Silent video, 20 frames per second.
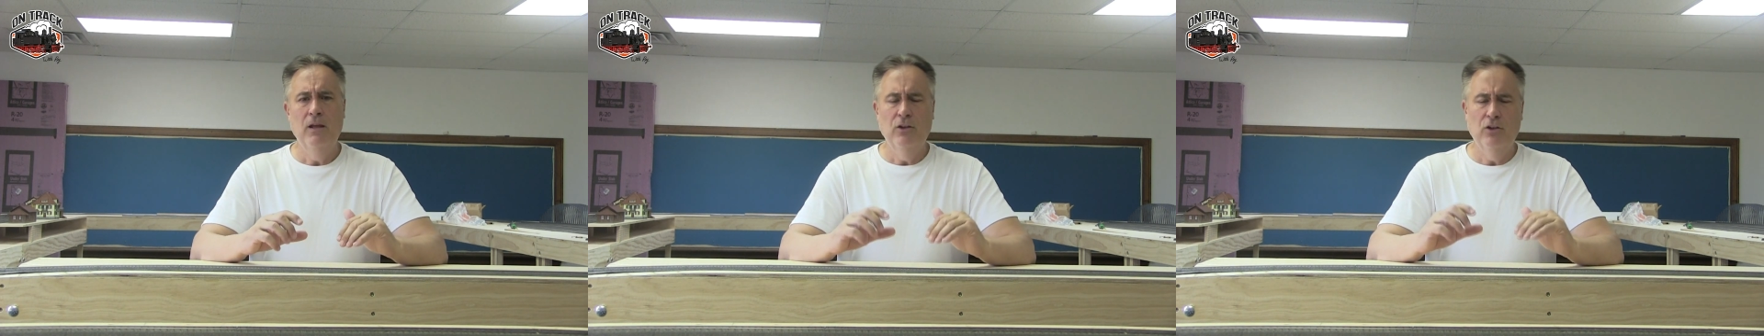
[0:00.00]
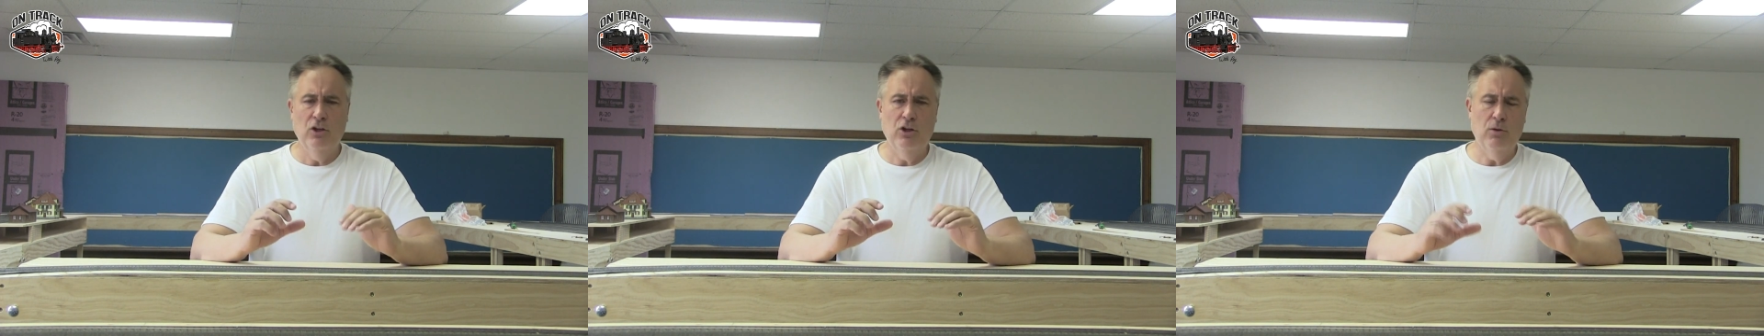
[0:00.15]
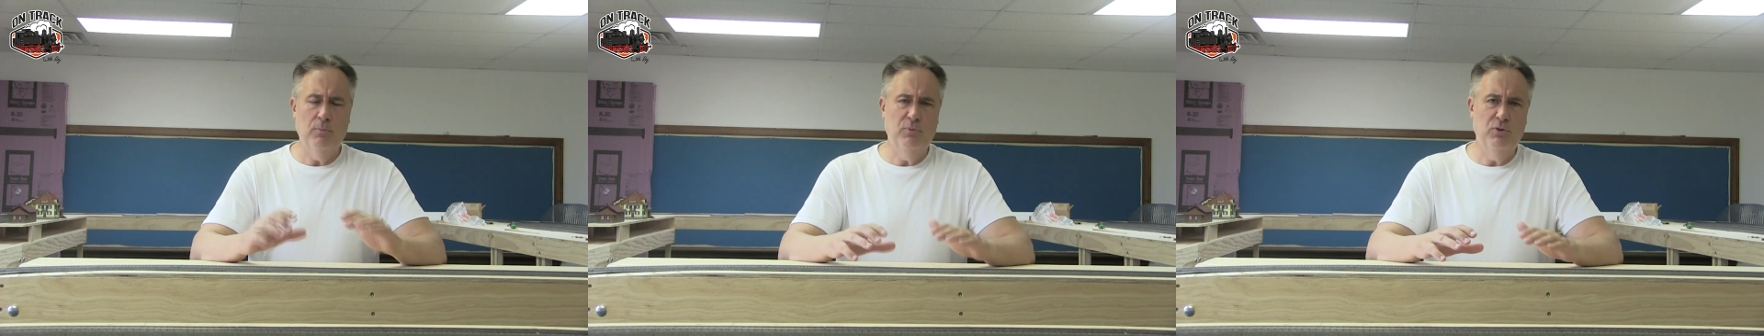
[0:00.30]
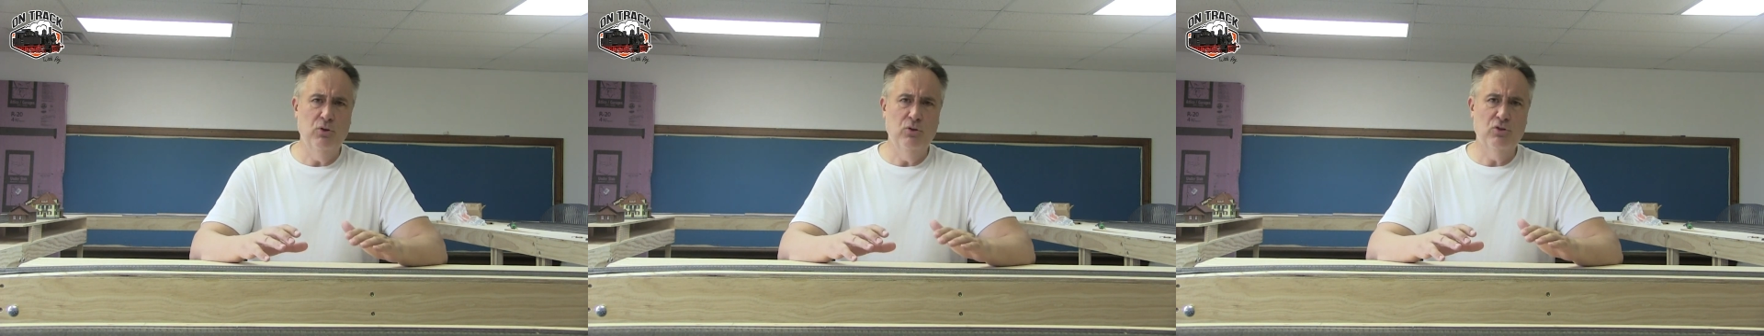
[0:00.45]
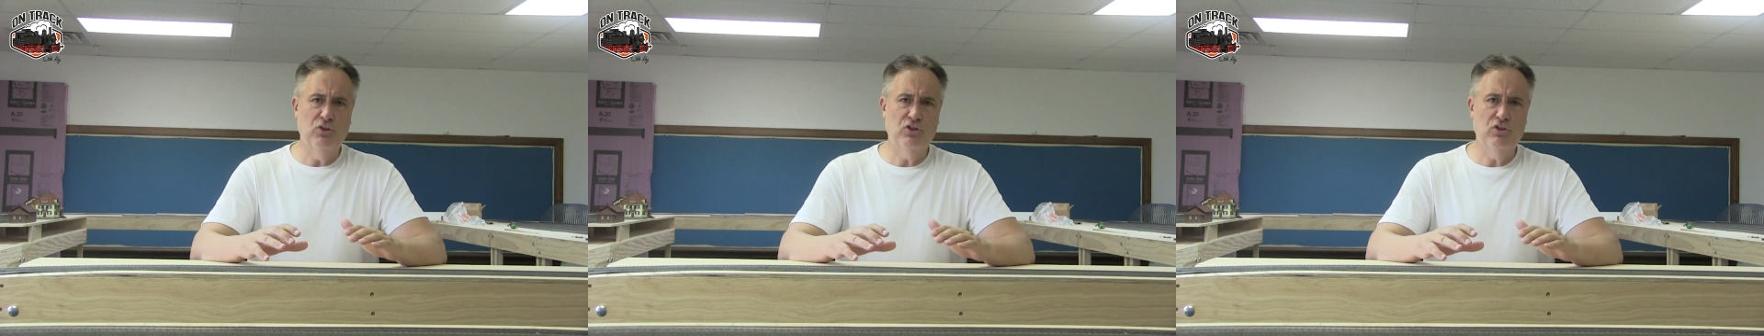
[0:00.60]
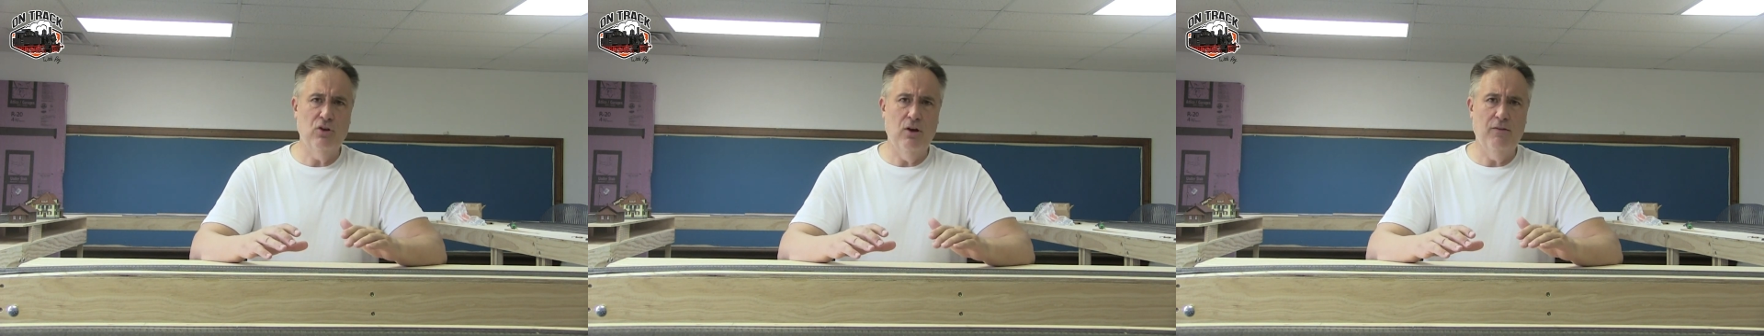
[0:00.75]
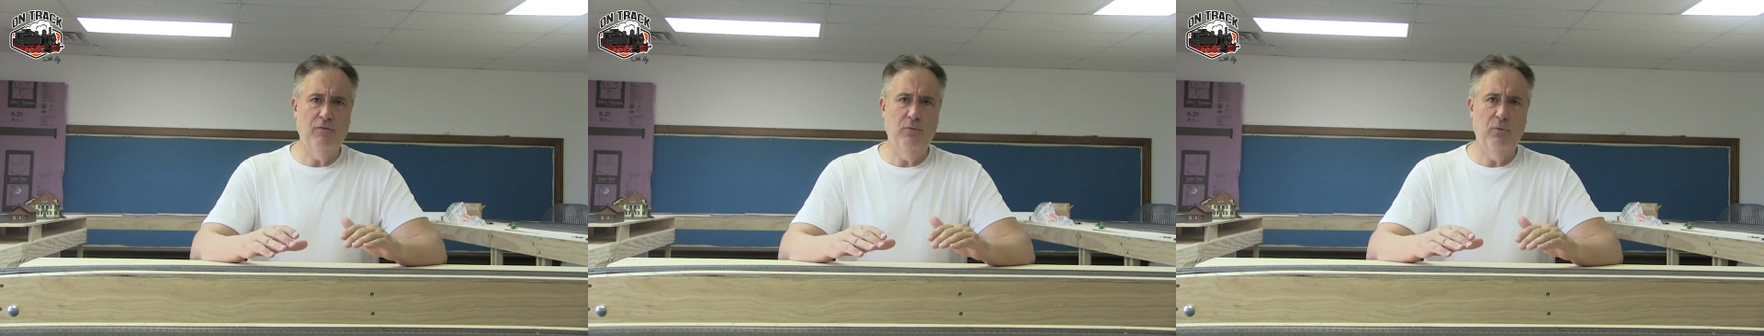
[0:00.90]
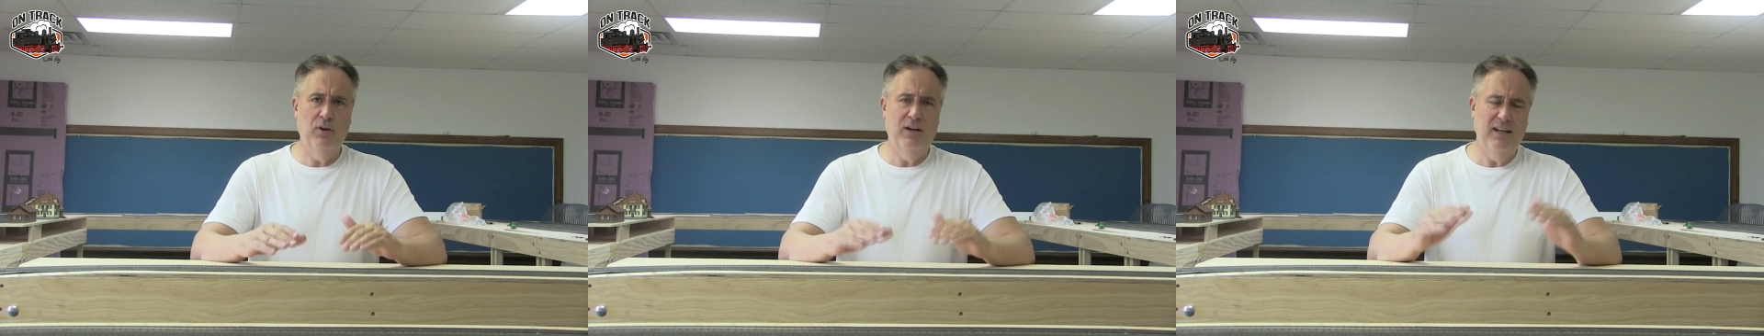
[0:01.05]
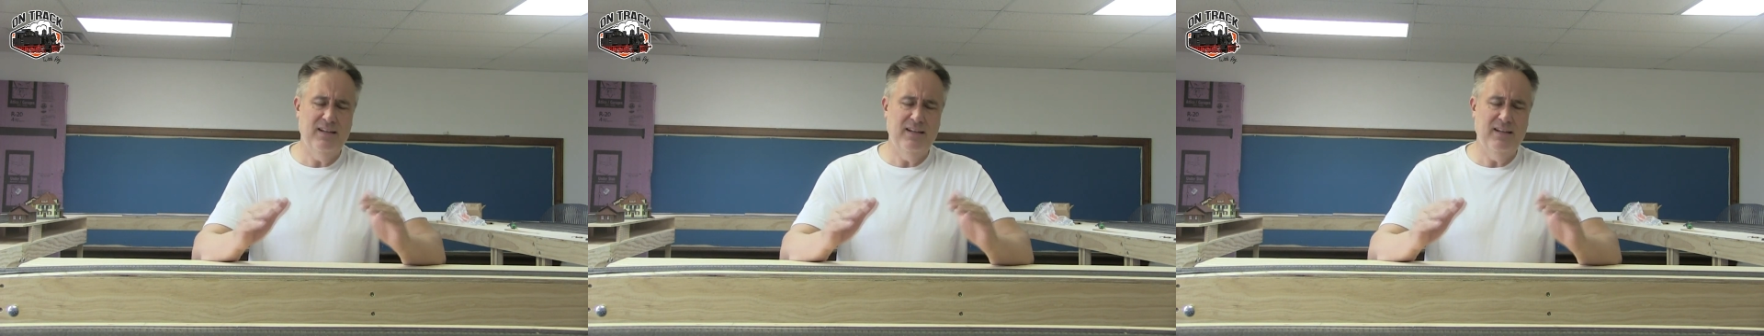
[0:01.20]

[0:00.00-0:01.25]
the computer software.